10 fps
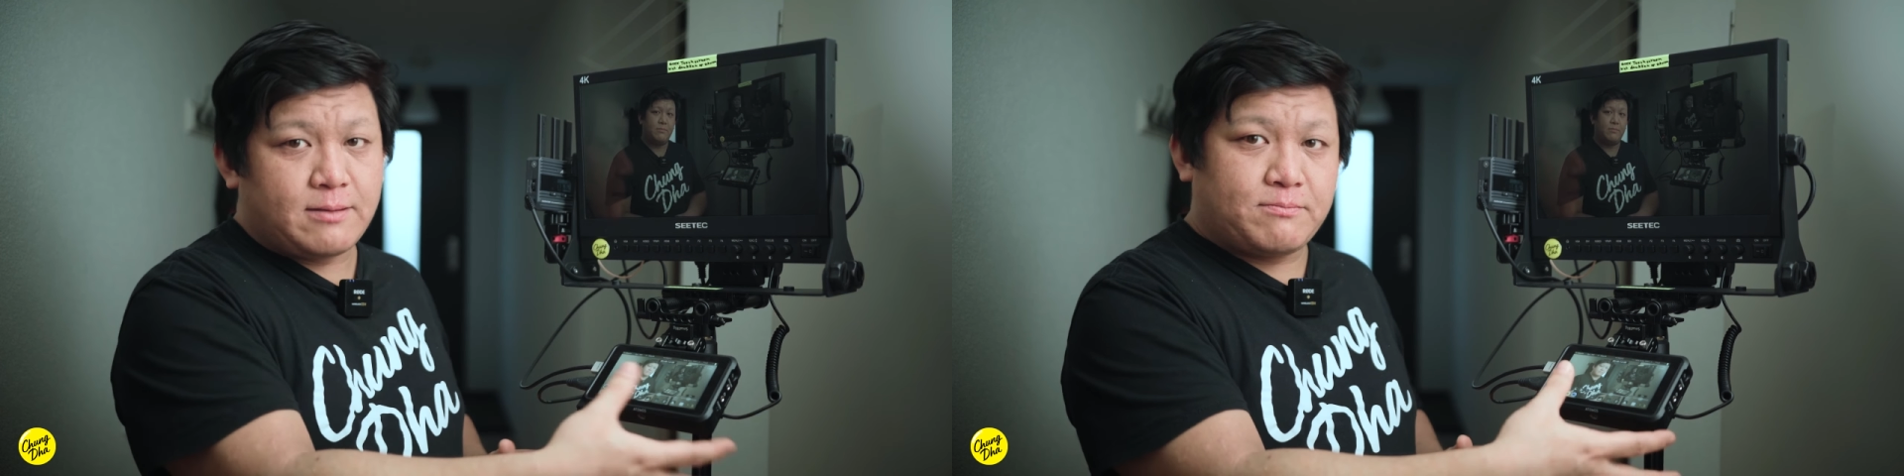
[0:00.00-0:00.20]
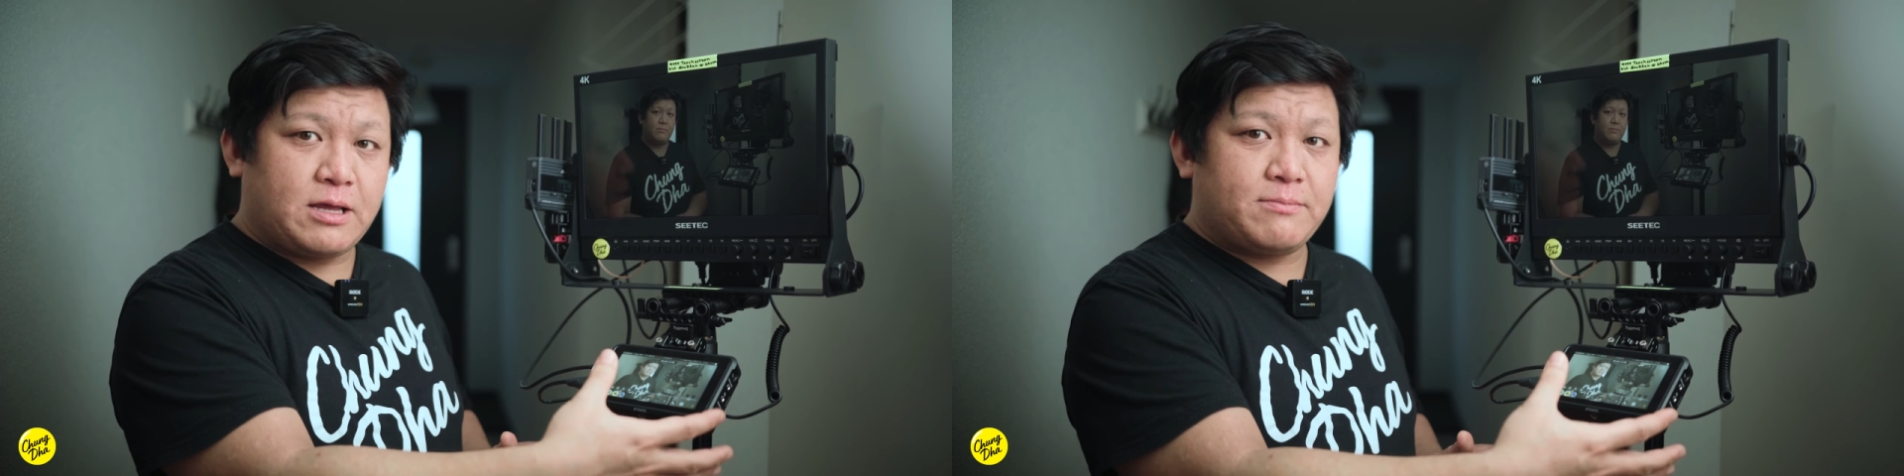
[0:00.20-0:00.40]

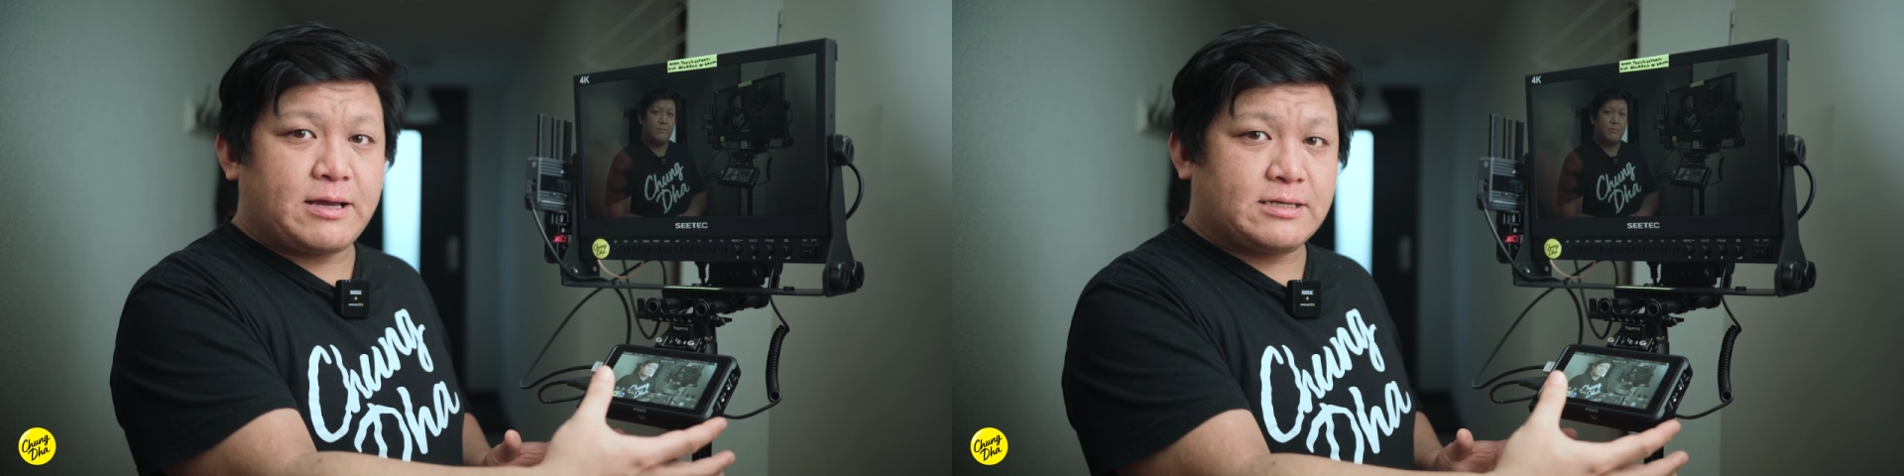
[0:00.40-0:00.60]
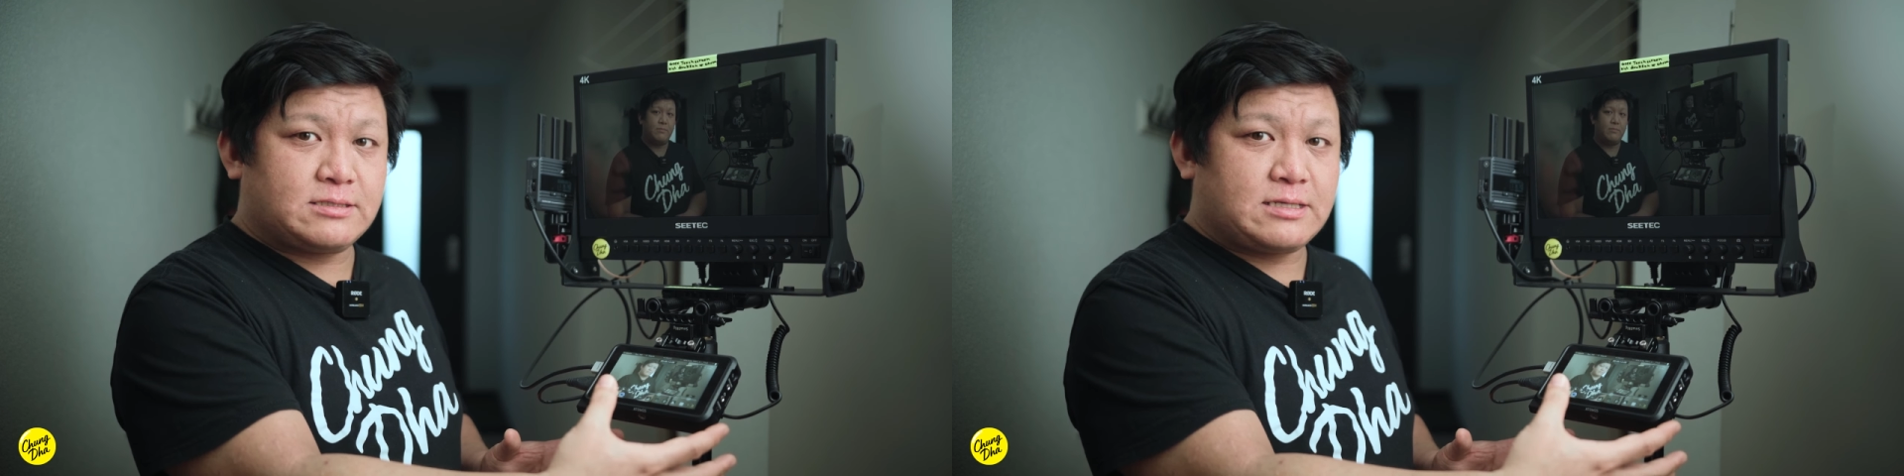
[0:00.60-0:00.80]

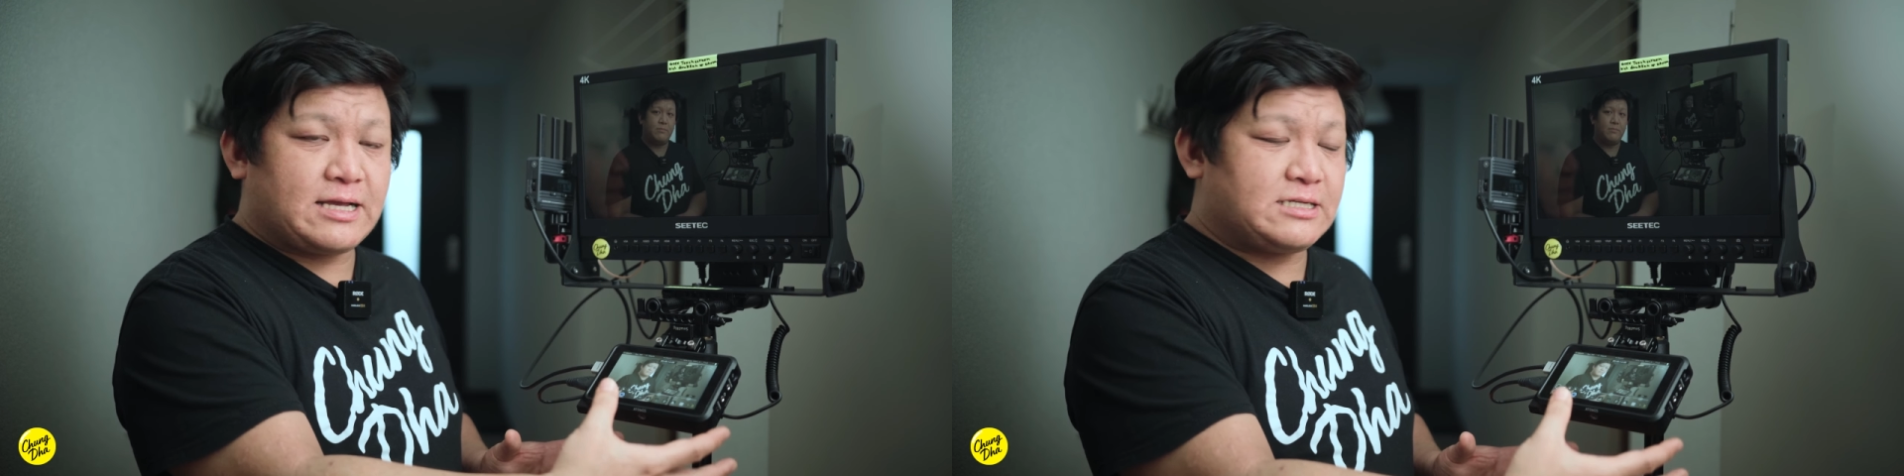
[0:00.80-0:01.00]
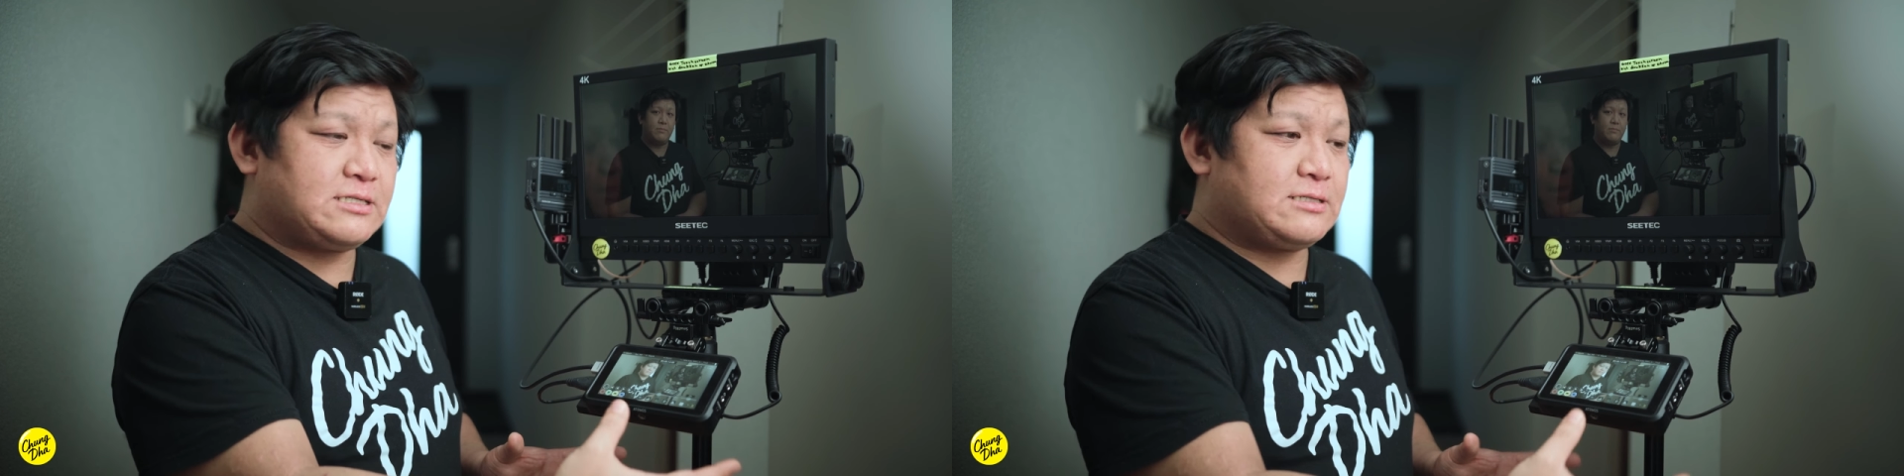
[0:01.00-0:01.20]
playback
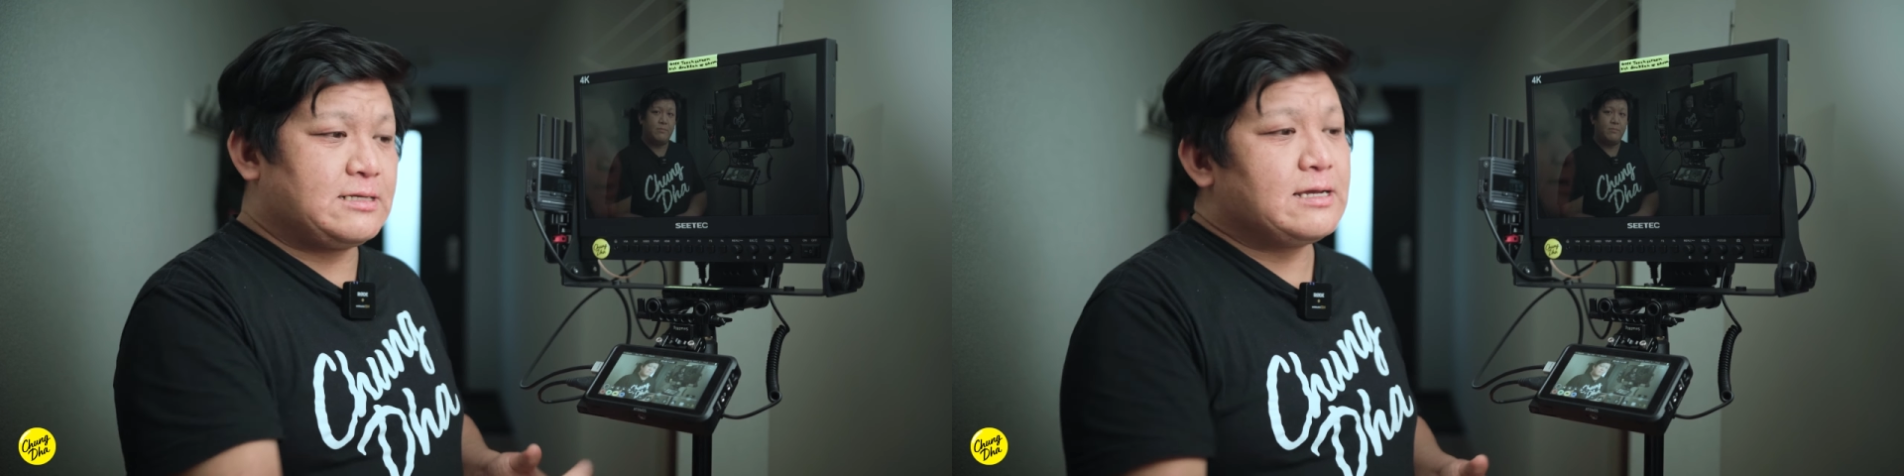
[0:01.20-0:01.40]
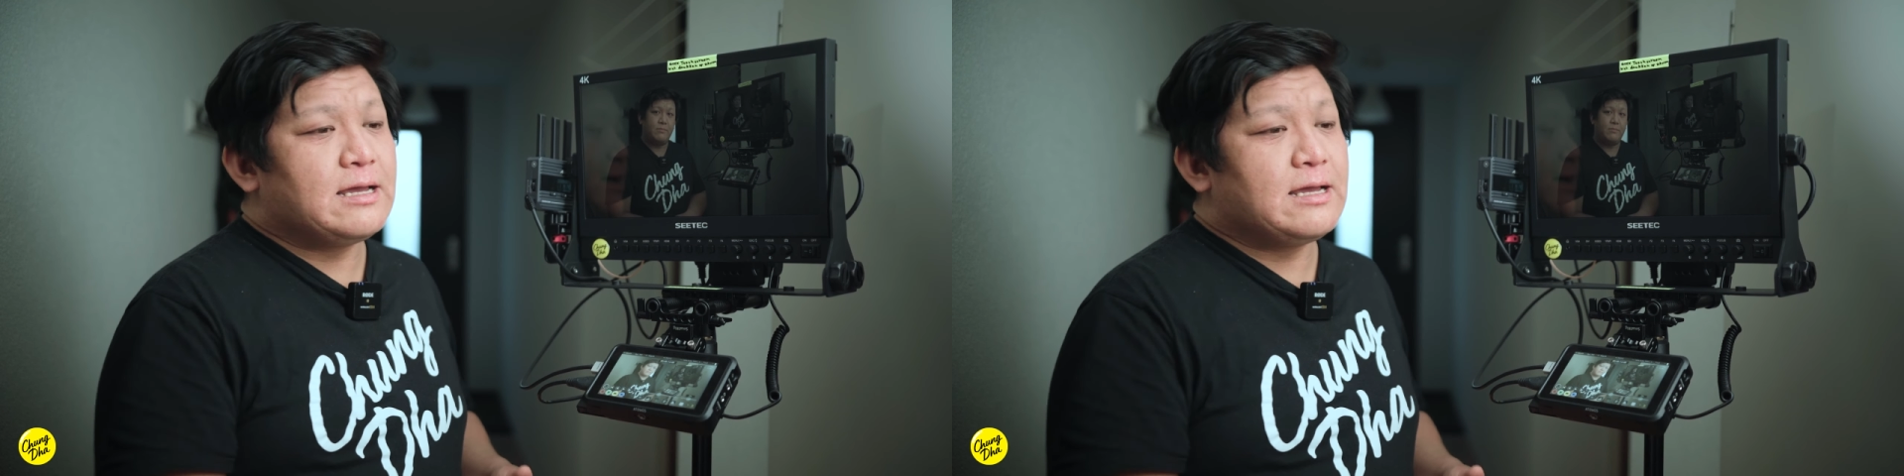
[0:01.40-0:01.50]
station,